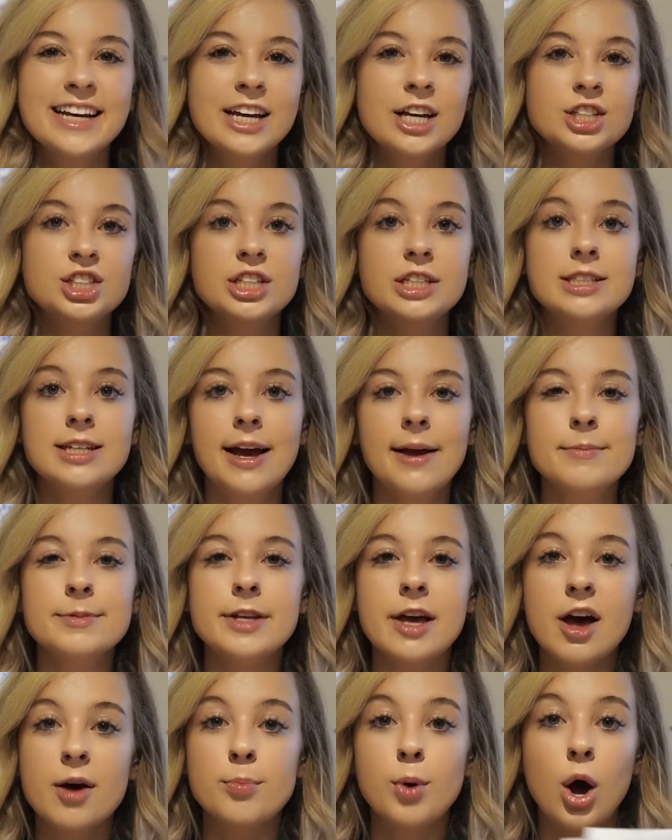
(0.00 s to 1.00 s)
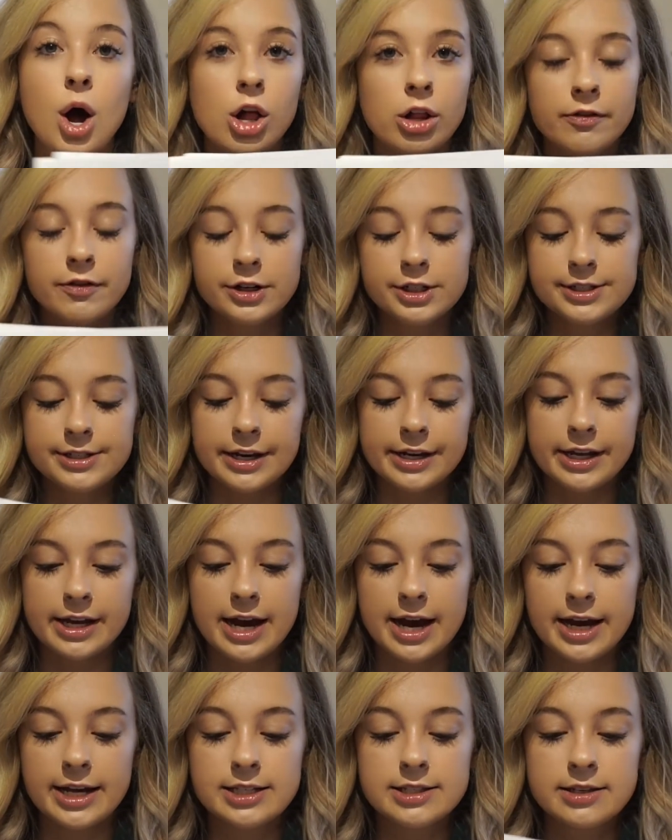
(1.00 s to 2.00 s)
she types up all of her study
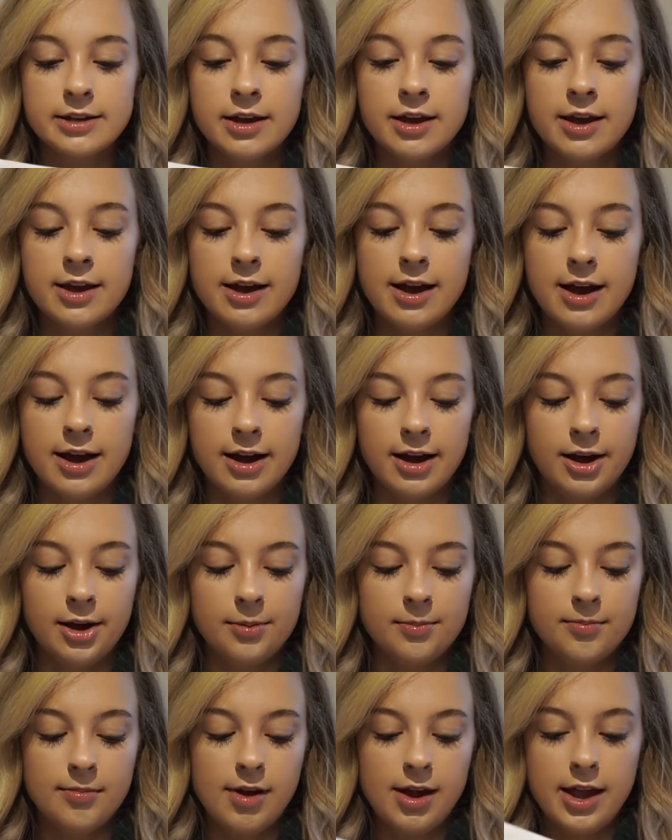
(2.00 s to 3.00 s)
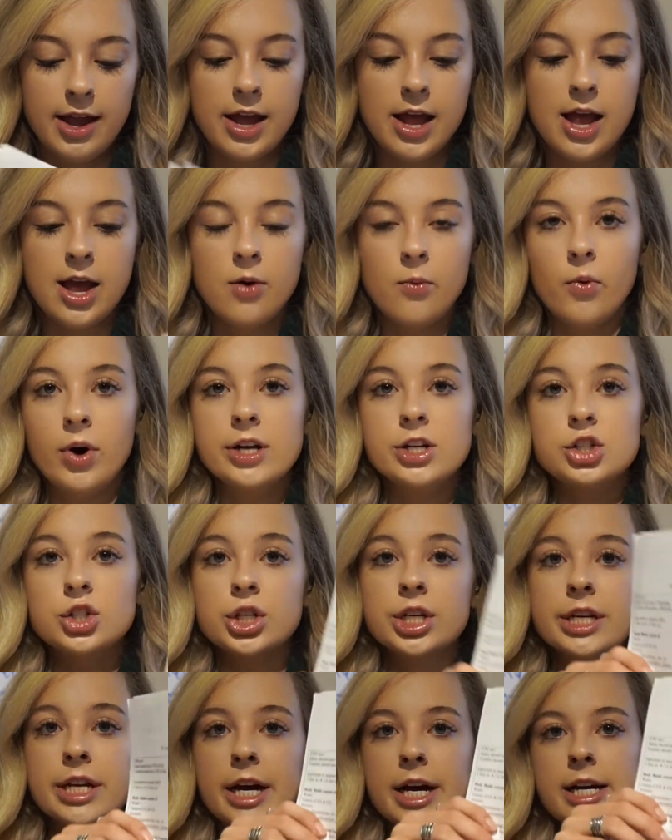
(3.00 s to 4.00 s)
guides, and what
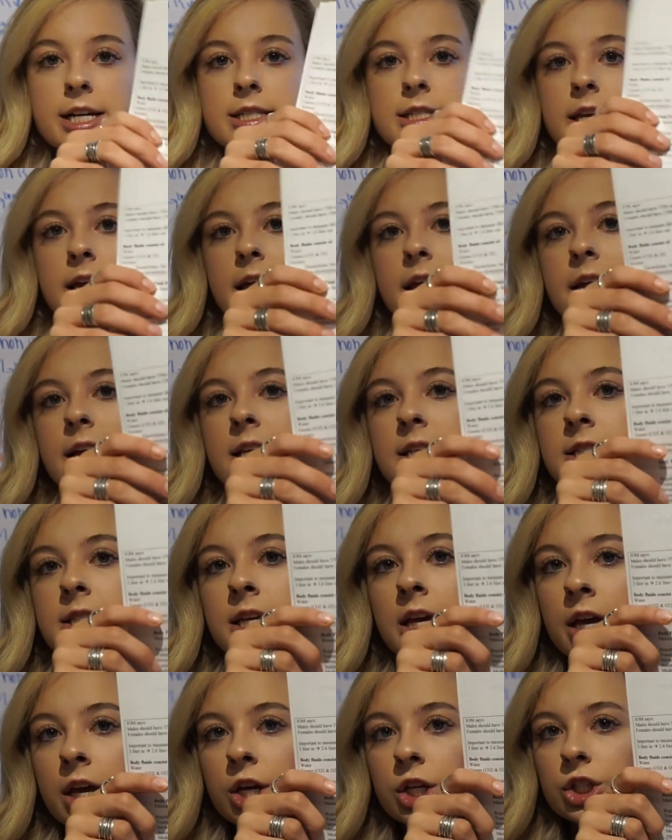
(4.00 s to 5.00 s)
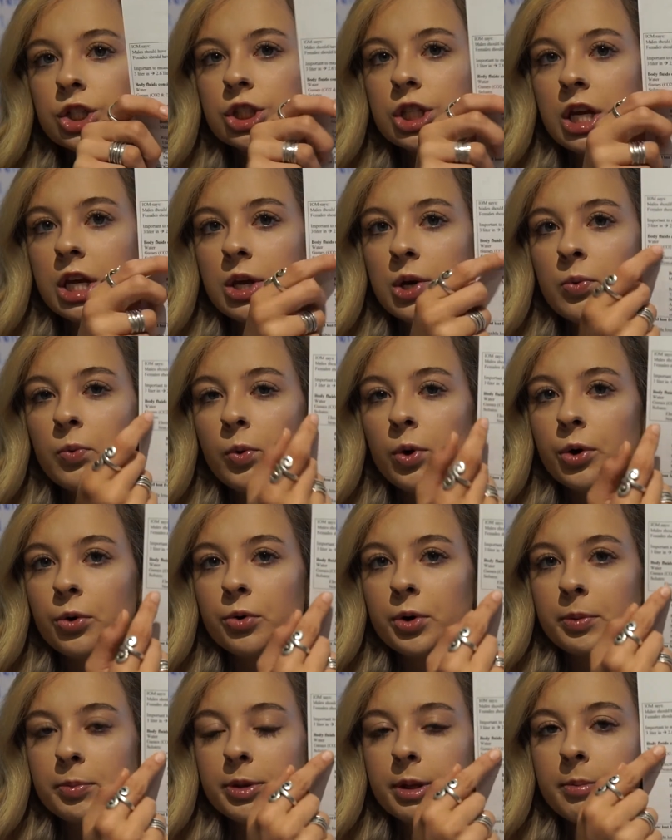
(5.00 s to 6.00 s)
she does is she will
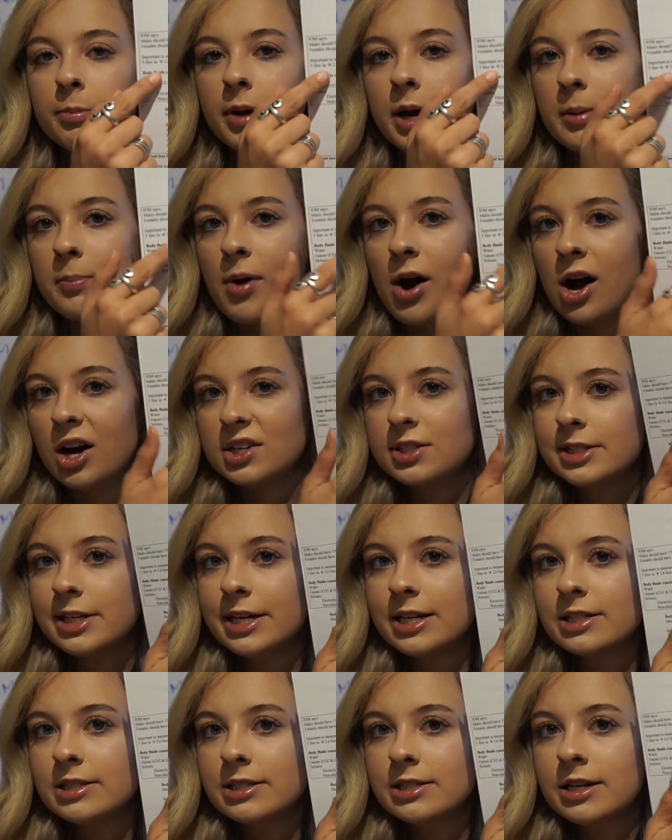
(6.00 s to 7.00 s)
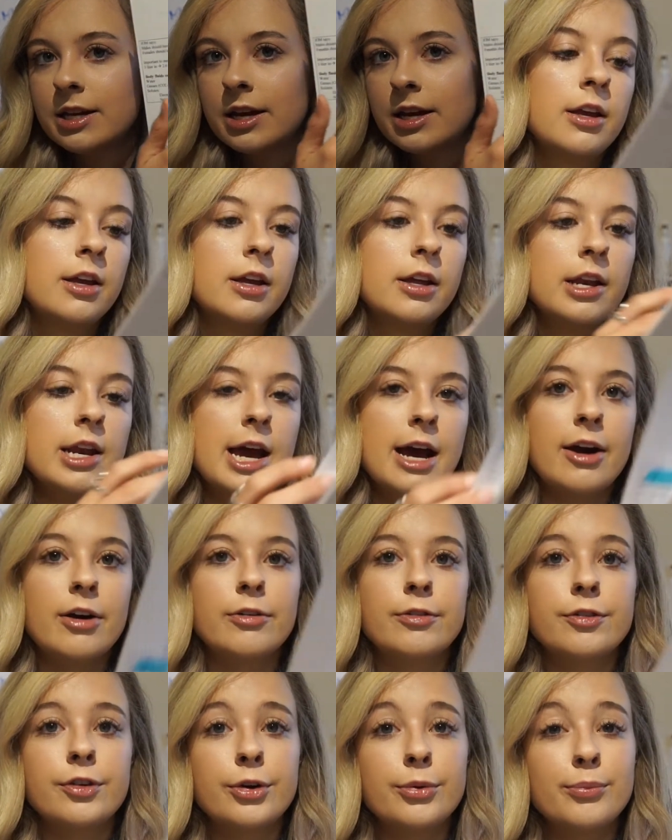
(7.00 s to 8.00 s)
group them by boxes.
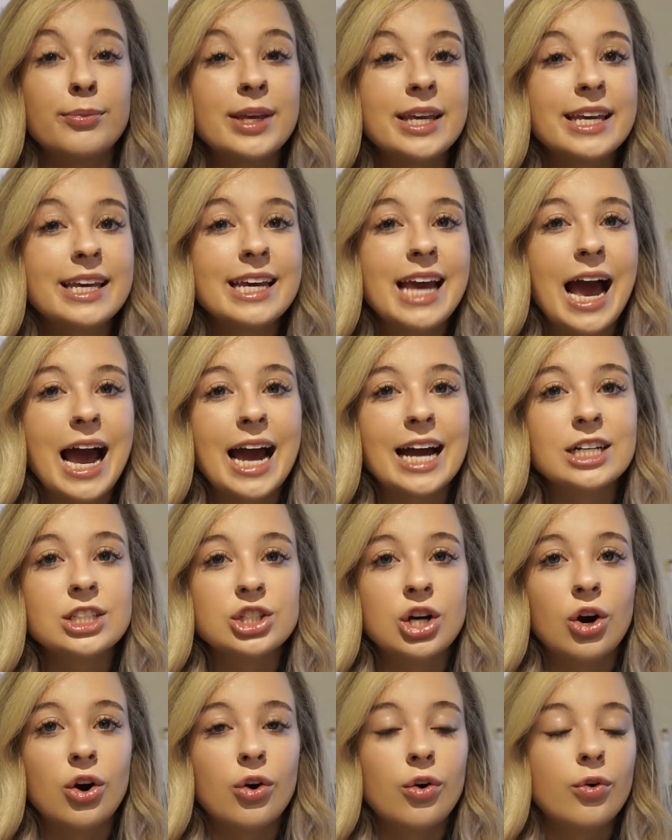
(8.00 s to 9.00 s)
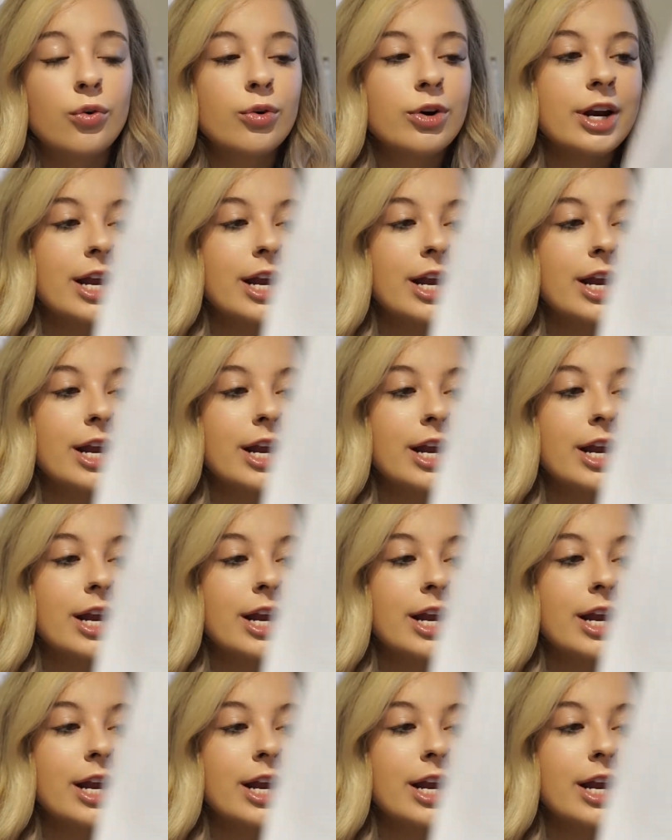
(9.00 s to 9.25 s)
Now for me, I don't